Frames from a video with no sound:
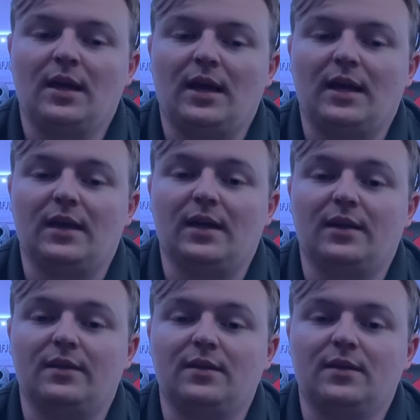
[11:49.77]

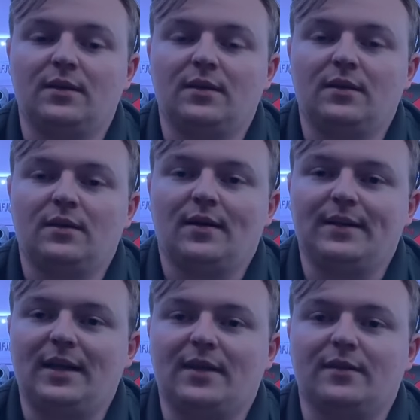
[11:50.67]
And
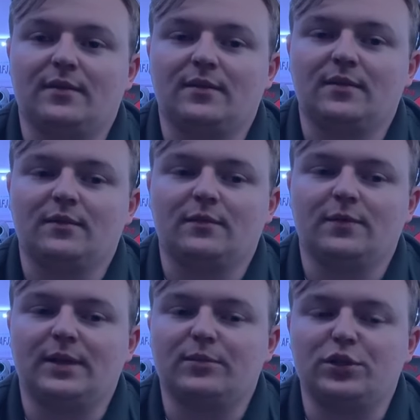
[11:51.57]
again, for
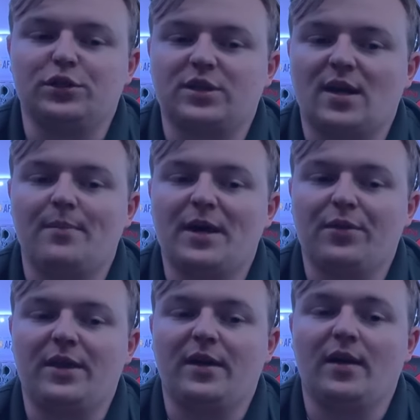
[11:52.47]
him to just come out
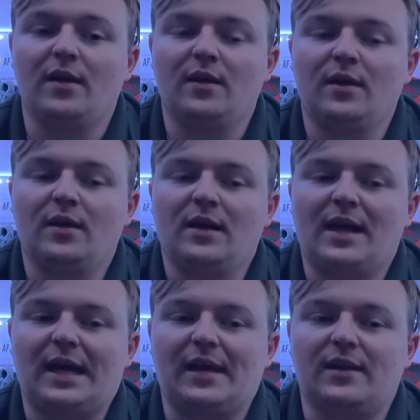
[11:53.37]
there
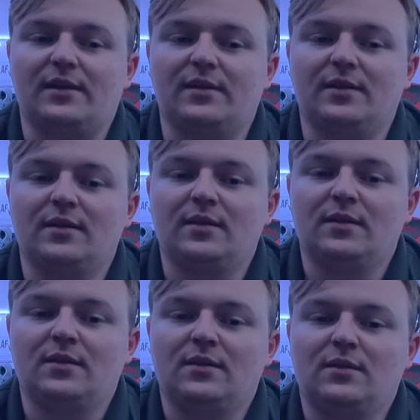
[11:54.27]
and
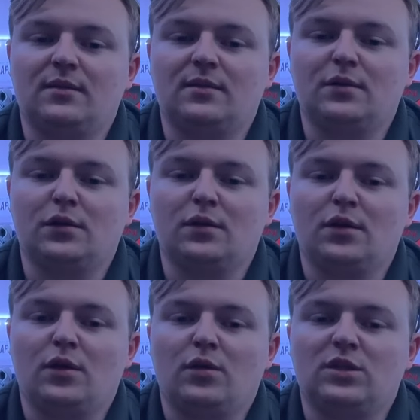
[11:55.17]

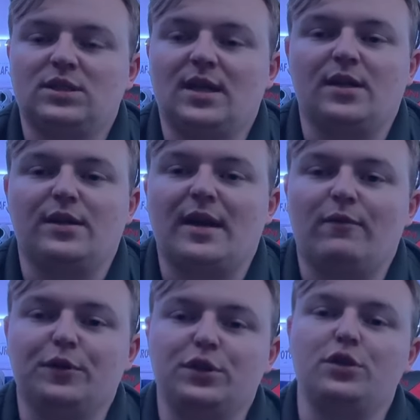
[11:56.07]
say never
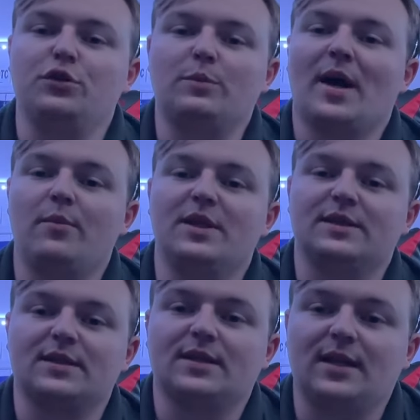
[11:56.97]
to use my
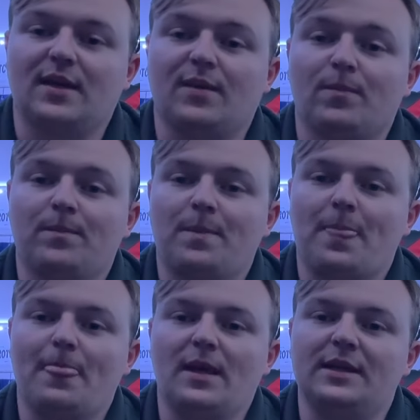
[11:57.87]
business again,
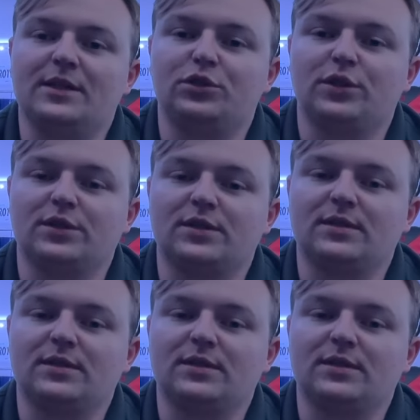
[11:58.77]
it's